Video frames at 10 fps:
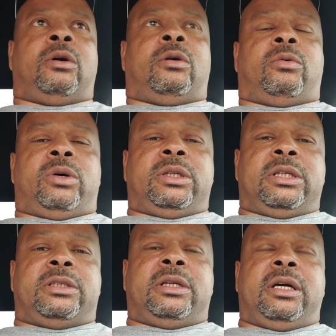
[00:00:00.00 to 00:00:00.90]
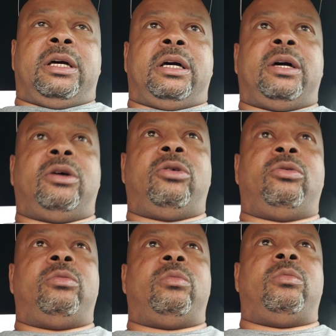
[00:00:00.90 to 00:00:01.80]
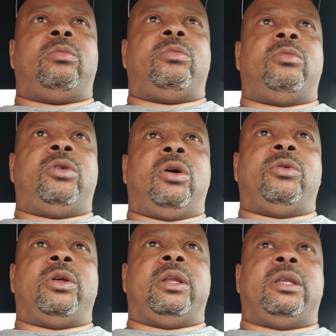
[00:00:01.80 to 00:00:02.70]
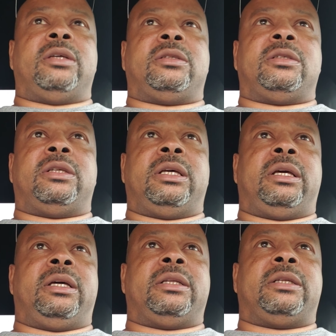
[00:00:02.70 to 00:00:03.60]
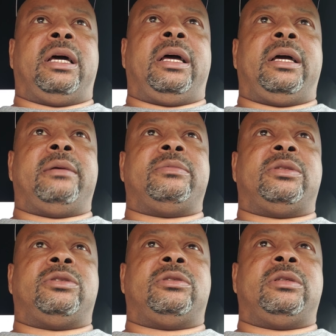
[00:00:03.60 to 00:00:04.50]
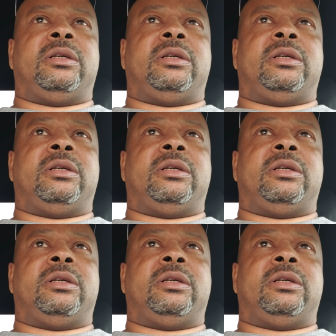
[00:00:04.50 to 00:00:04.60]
we just know that this is the end times,